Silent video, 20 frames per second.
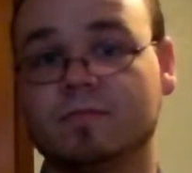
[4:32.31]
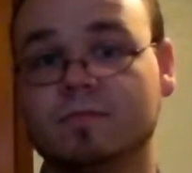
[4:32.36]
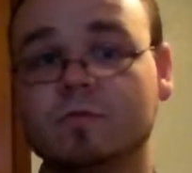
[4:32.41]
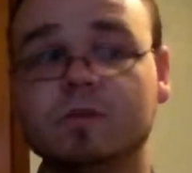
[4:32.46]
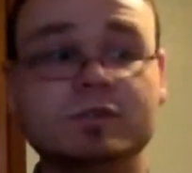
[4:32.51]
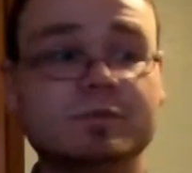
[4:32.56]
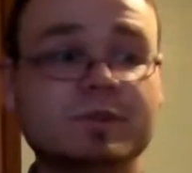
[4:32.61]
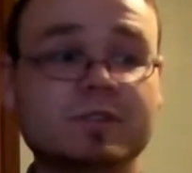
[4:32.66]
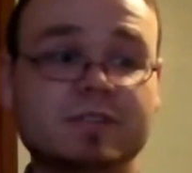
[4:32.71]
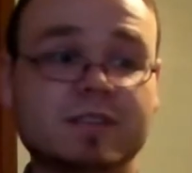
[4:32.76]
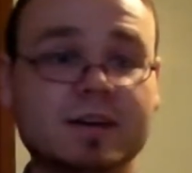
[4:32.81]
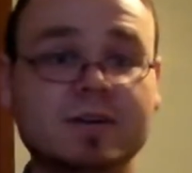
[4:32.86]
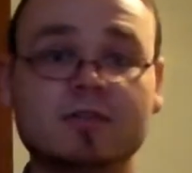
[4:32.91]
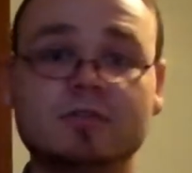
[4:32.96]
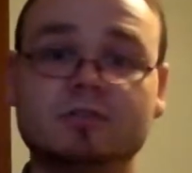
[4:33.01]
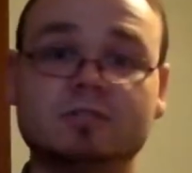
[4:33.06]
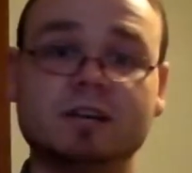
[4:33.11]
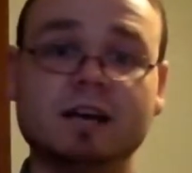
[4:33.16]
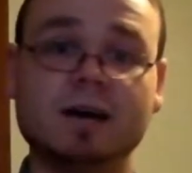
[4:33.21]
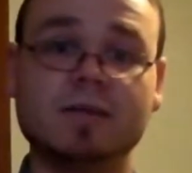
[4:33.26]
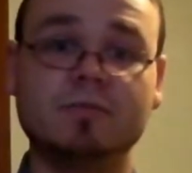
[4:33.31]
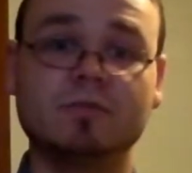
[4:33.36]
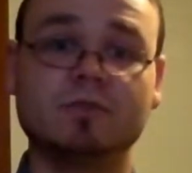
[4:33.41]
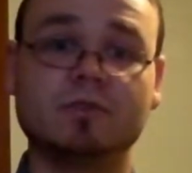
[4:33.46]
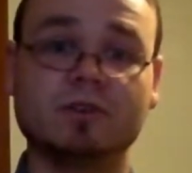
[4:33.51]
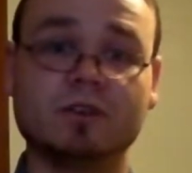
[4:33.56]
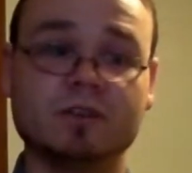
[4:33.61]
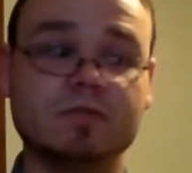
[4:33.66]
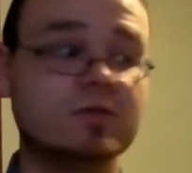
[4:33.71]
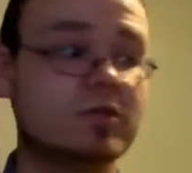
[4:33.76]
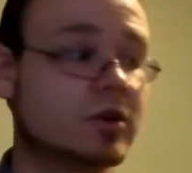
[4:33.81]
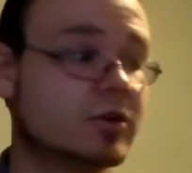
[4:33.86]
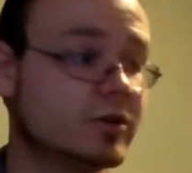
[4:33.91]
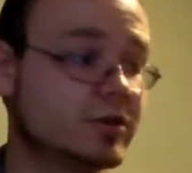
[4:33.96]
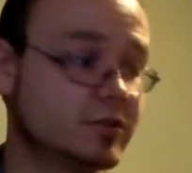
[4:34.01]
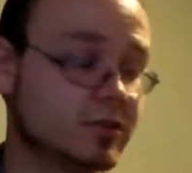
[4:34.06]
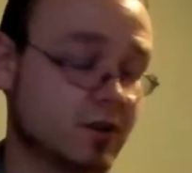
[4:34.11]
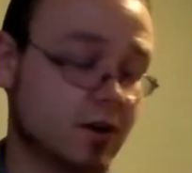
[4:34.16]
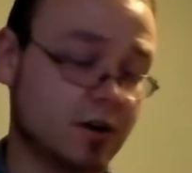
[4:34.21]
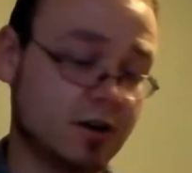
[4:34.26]
Which means that whole chapter, even though
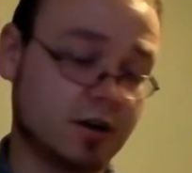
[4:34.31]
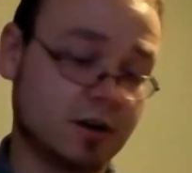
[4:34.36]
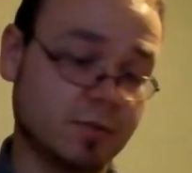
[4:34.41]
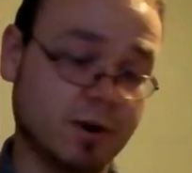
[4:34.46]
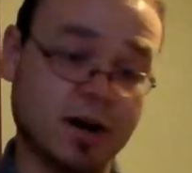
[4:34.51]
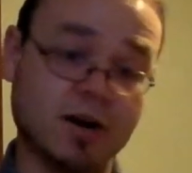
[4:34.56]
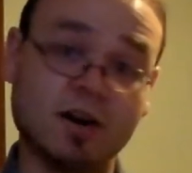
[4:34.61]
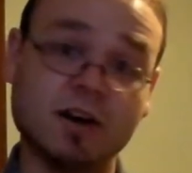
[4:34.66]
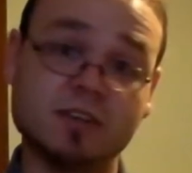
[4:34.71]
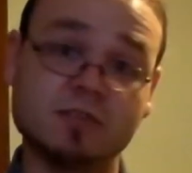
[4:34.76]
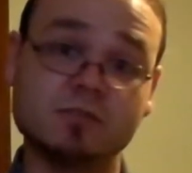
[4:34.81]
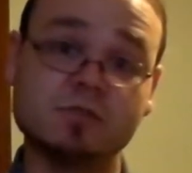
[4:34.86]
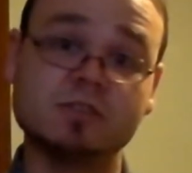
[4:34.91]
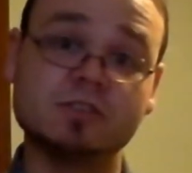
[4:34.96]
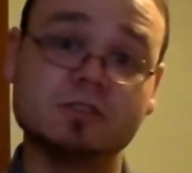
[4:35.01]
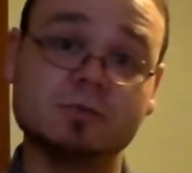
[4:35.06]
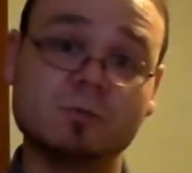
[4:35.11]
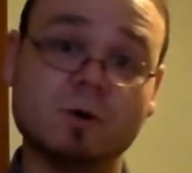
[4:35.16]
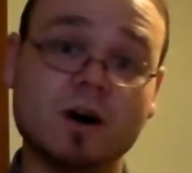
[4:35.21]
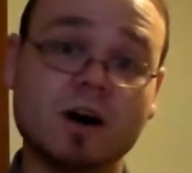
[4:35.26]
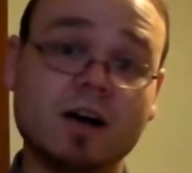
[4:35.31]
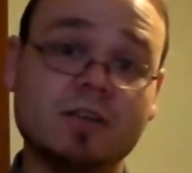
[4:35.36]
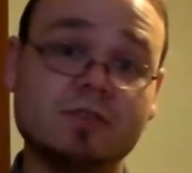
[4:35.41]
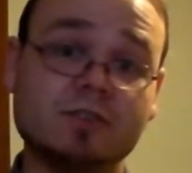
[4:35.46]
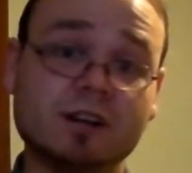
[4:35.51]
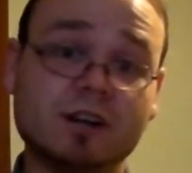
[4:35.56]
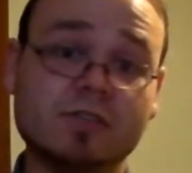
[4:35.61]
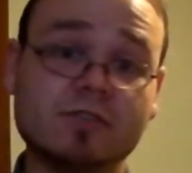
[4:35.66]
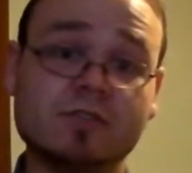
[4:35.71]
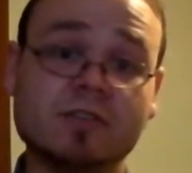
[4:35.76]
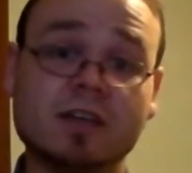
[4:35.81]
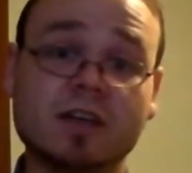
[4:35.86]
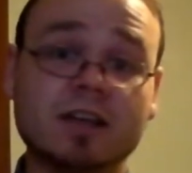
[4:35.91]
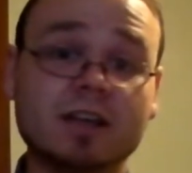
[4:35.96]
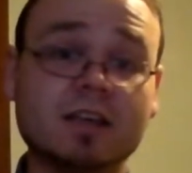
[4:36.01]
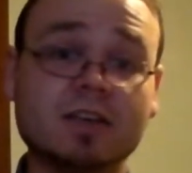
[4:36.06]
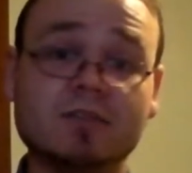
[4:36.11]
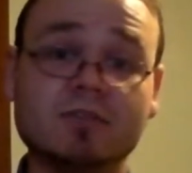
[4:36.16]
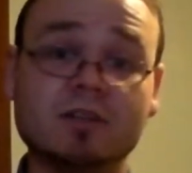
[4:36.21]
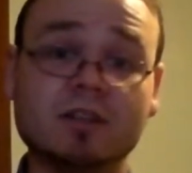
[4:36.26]
he's talking about husbands and wives and everything
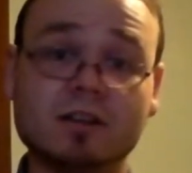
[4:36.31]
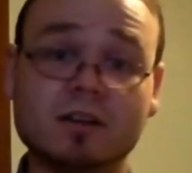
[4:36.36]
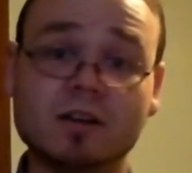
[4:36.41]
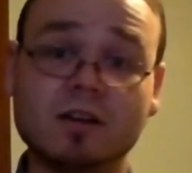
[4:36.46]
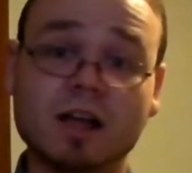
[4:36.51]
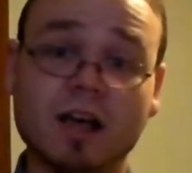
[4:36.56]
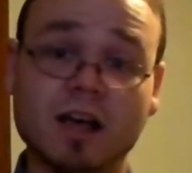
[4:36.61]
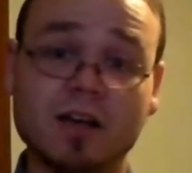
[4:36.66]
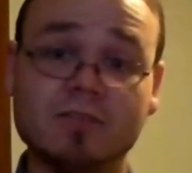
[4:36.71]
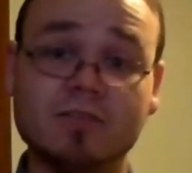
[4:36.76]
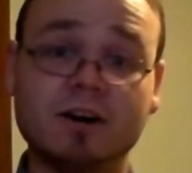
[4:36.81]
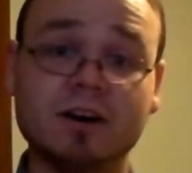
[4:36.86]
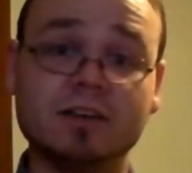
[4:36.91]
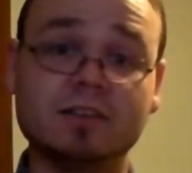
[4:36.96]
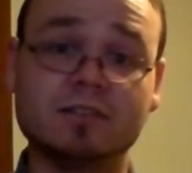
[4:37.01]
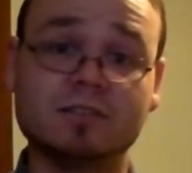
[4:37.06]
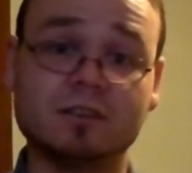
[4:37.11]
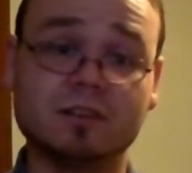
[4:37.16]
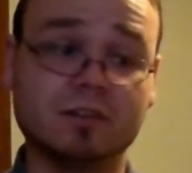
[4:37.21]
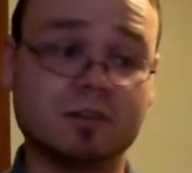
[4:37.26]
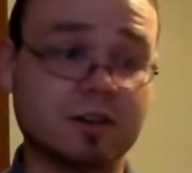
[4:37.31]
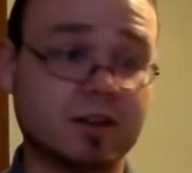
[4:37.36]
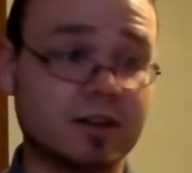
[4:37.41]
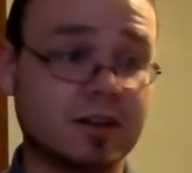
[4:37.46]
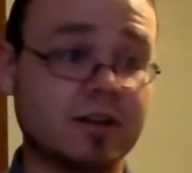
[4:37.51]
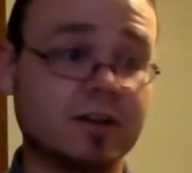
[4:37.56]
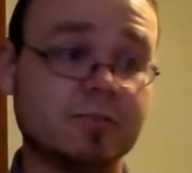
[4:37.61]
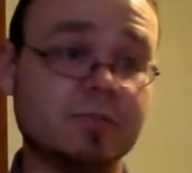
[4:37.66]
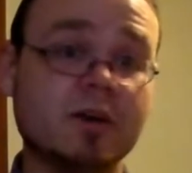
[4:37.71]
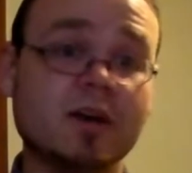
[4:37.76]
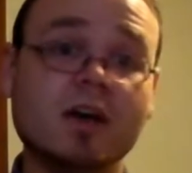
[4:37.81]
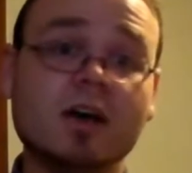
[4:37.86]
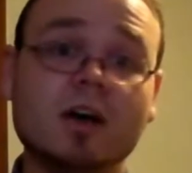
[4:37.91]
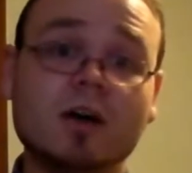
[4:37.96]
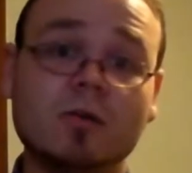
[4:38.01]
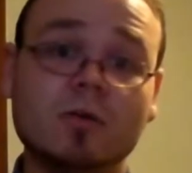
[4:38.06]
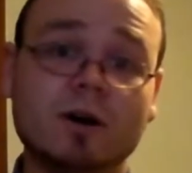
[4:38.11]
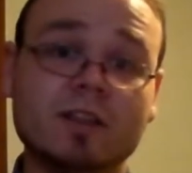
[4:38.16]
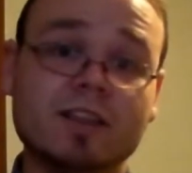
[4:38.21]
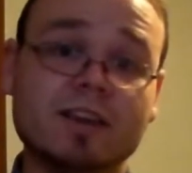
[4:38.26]
and giving them advice and telling them
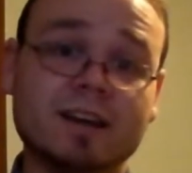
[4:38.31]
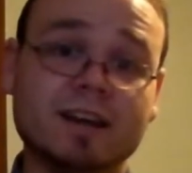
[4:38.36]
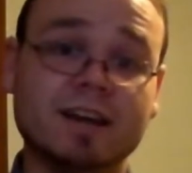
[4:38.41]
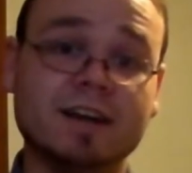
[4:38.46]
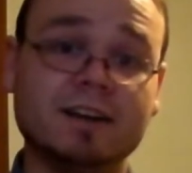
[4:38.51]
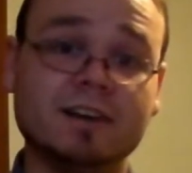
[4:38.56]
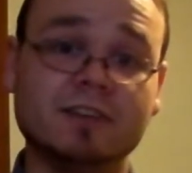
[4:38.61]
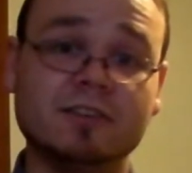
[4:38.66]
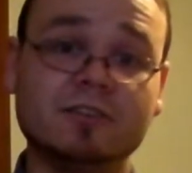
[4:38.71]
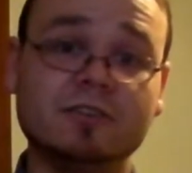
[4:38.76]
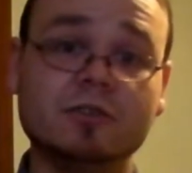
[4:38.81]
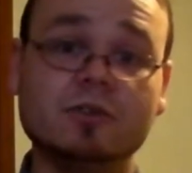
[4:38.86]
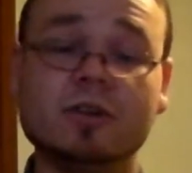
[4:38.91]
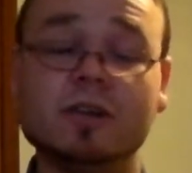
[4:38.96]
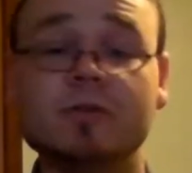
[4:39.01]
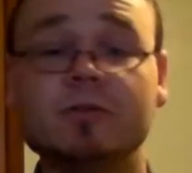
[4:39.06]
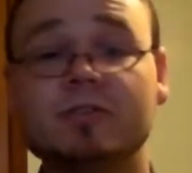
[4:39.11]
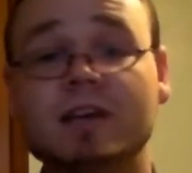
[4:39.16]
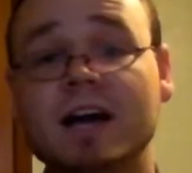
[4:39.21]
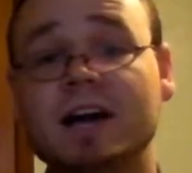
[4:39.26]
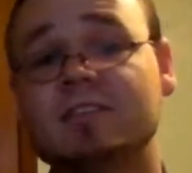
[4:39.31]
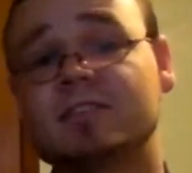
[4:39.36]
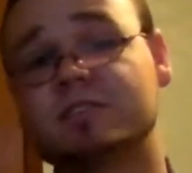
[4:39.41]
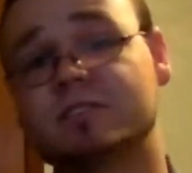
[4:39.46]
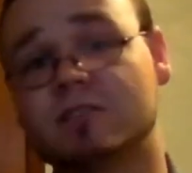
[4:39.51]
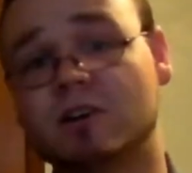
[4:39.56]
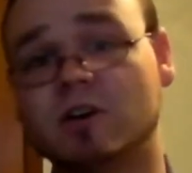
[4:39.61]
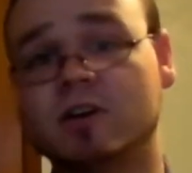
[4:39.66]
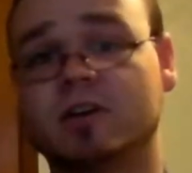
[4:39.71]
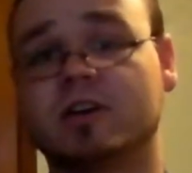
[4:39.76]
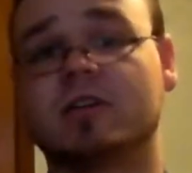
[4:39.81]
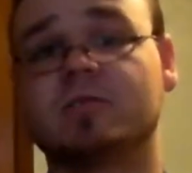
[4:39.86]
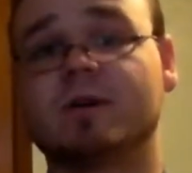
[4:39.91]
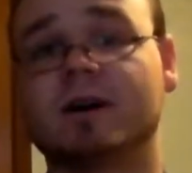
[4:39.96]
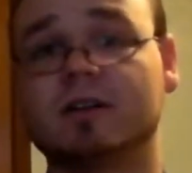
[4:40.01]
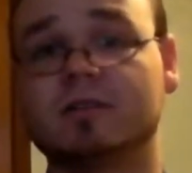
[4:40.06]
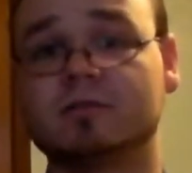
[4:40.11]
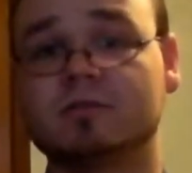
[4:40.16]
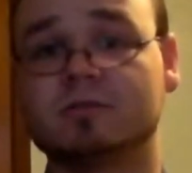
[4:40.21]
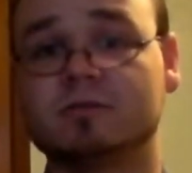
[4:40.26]
what they needed to do, he was actually talking
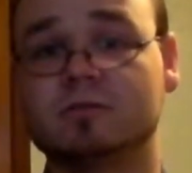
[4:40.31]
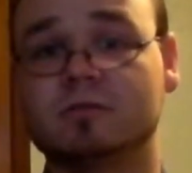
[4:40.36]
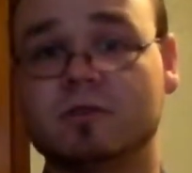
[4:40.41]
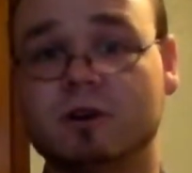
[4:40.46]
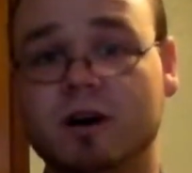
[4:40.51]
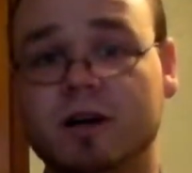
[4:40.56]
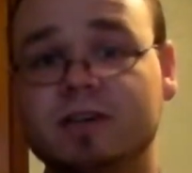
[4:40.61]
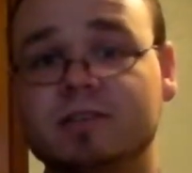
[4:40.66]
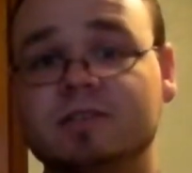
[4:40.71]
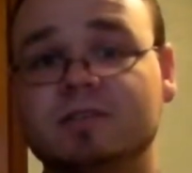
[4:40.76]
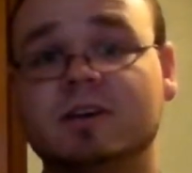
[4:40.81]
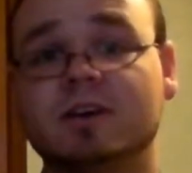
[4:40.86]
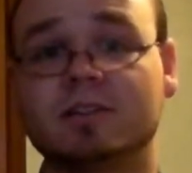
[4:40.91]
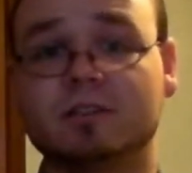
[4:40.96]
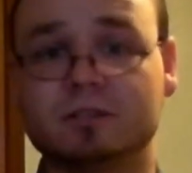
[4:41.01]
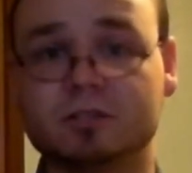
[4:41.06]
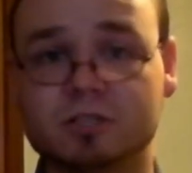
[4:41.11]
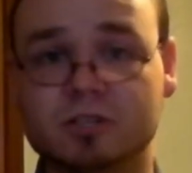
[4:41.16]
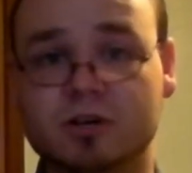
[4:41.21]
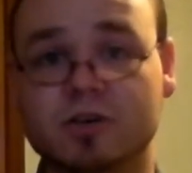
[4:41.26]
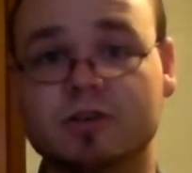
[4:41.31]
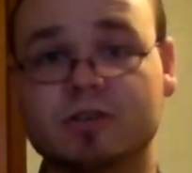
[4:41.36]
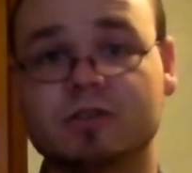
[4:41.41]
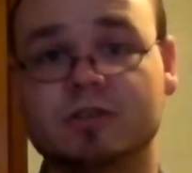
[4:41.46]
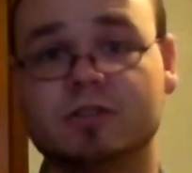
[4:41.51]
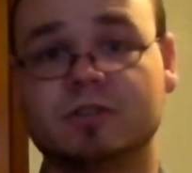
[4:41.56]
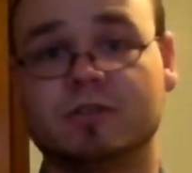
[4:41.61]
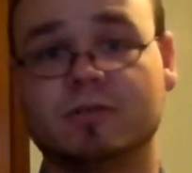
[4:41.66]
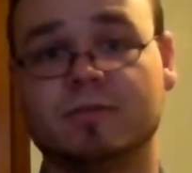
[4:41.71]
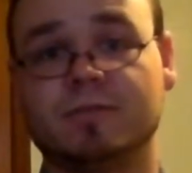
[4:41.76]
about Christ and the church.